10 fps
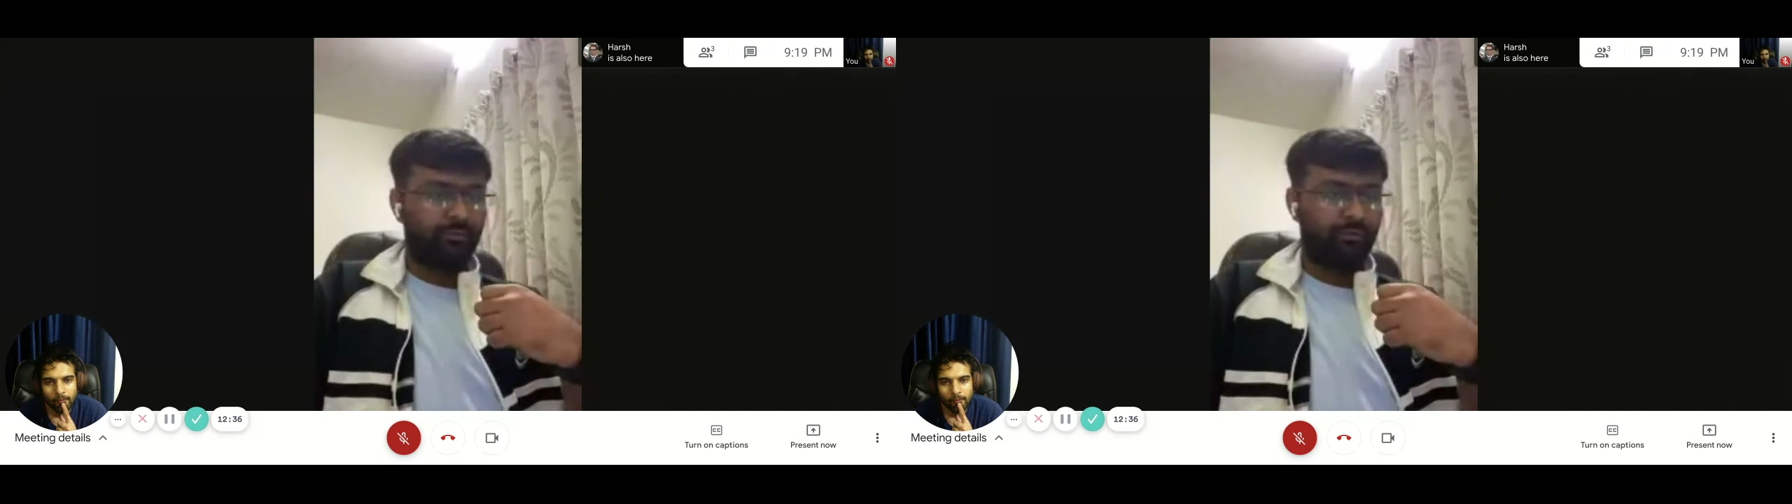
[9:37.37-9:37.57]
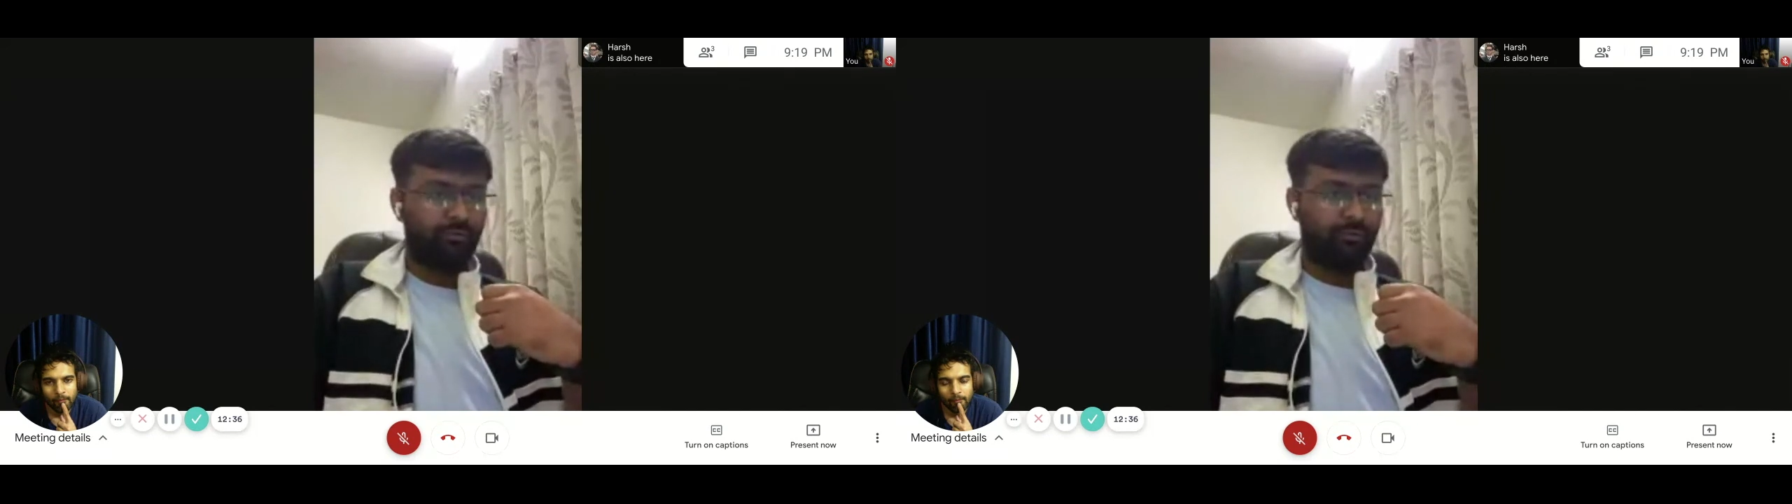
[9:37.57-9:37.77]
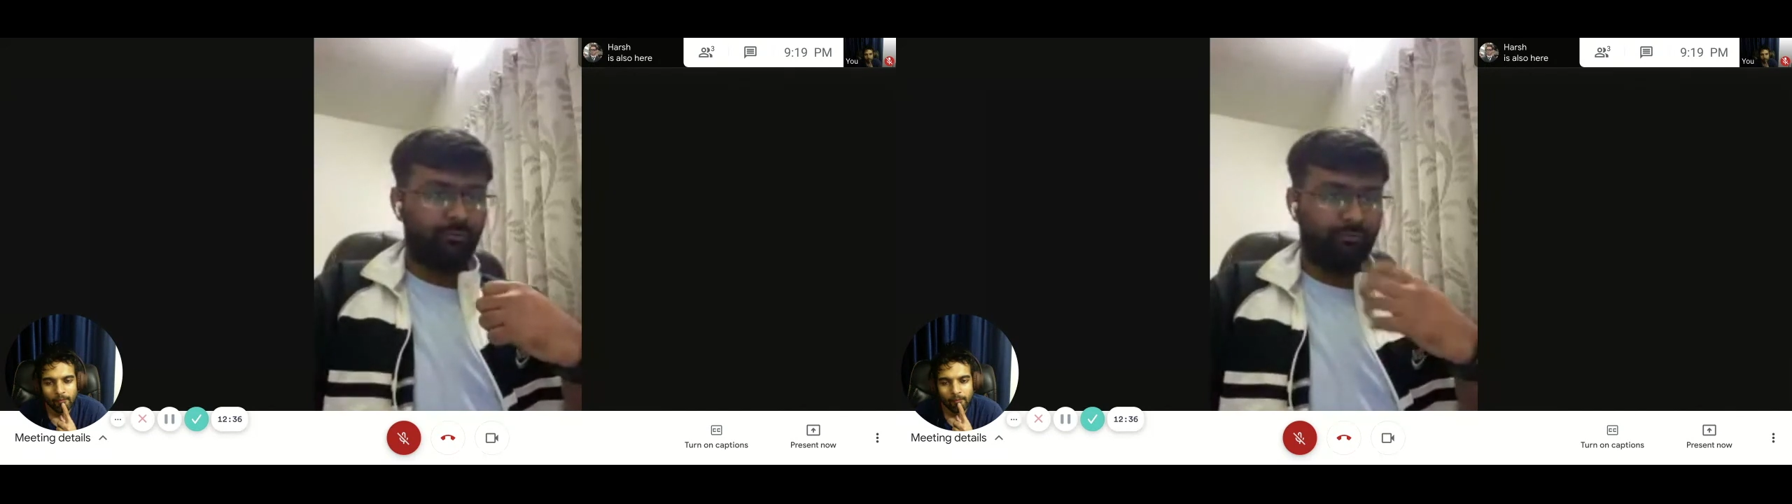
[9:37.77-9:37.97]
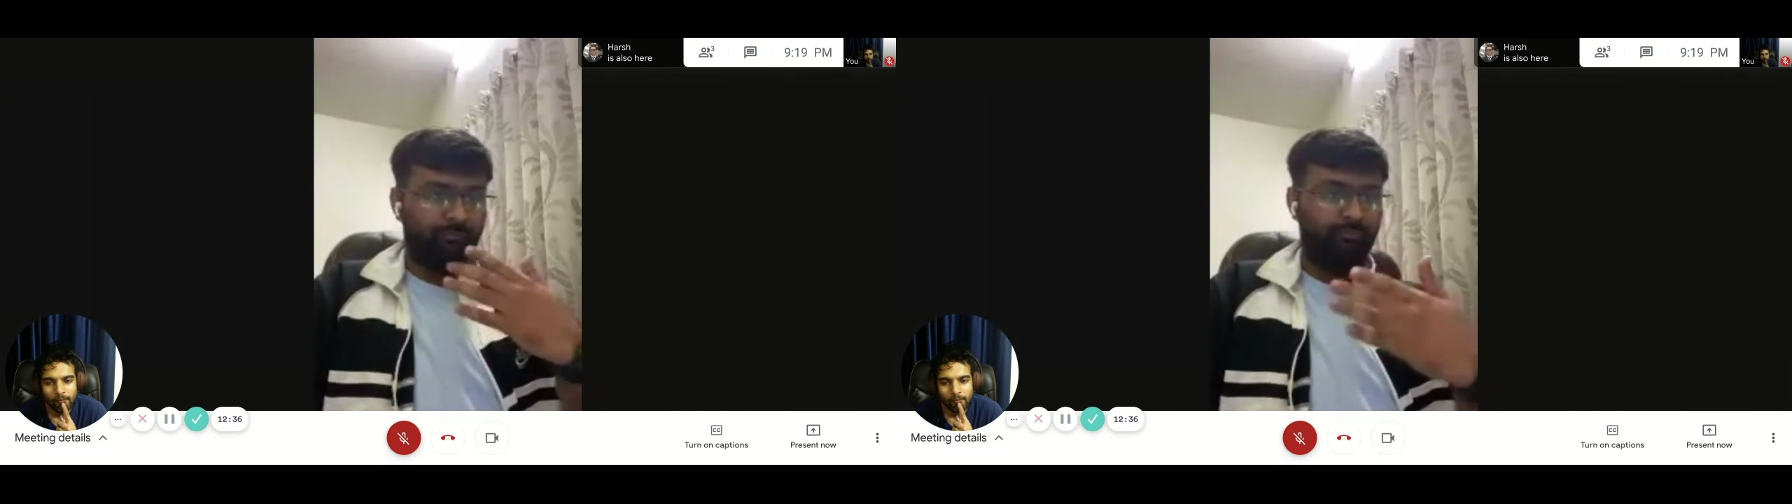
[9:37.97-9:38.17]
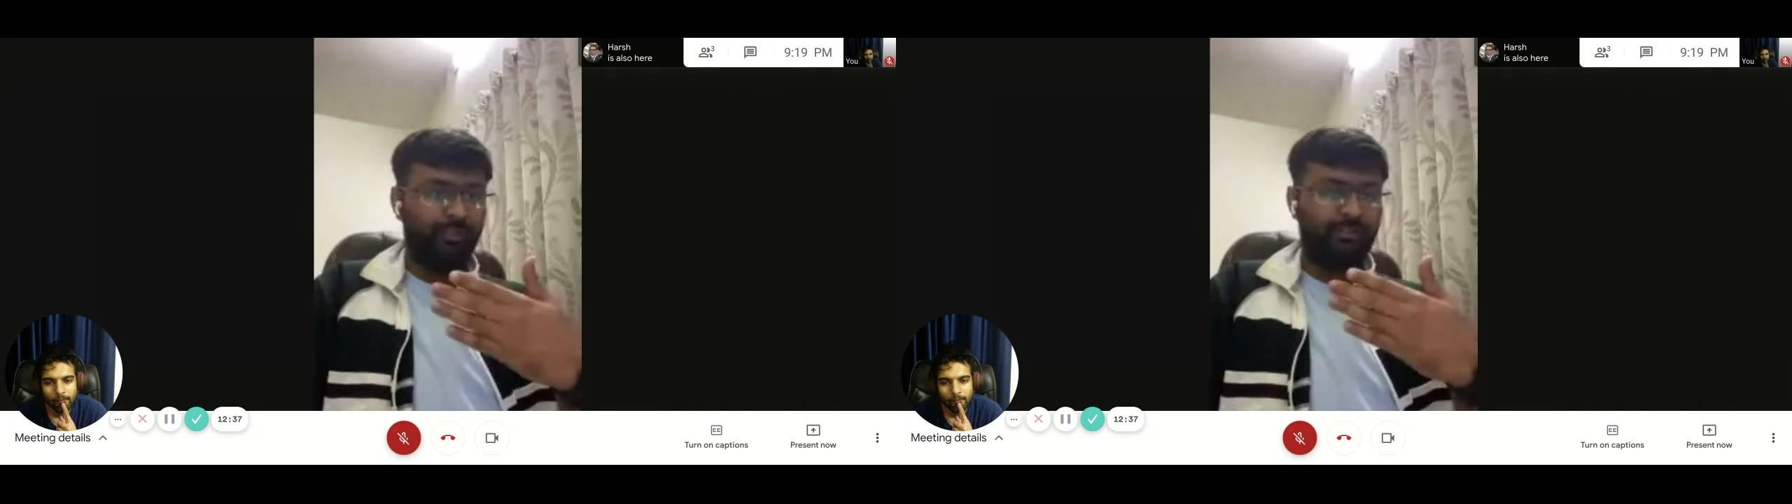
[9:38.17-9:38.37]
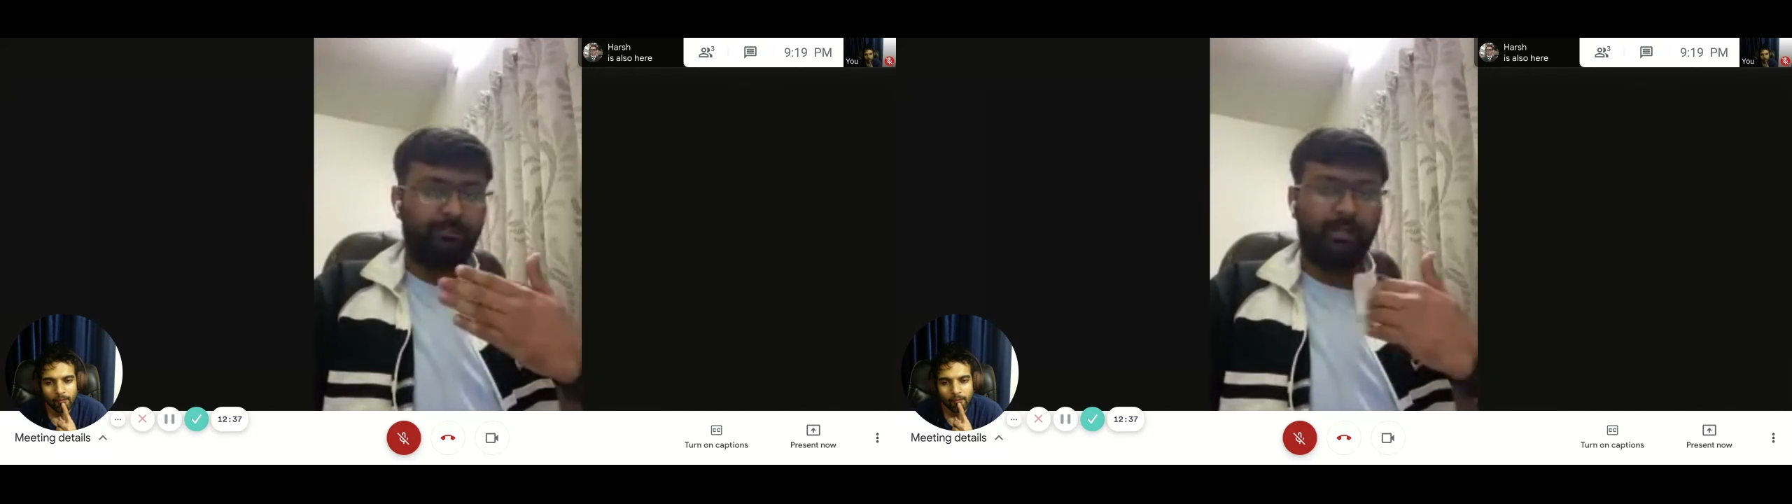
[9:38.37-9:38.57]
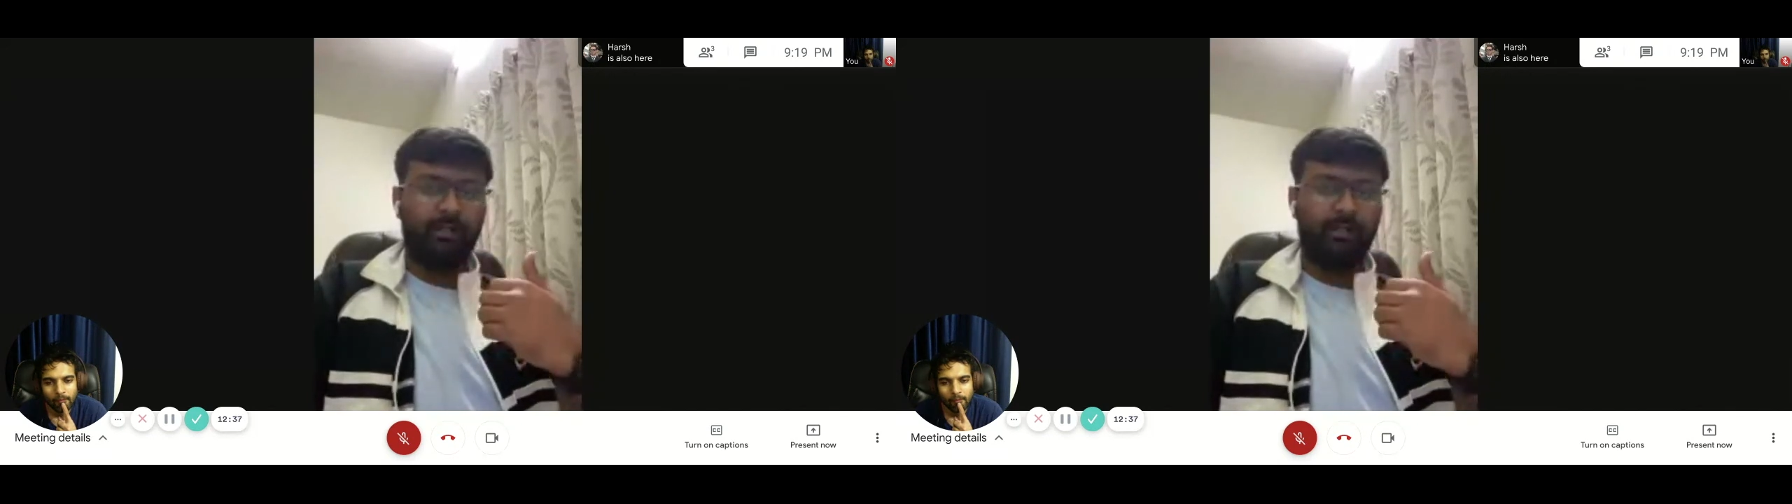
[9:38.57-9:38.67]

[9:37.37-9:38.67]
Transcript: So once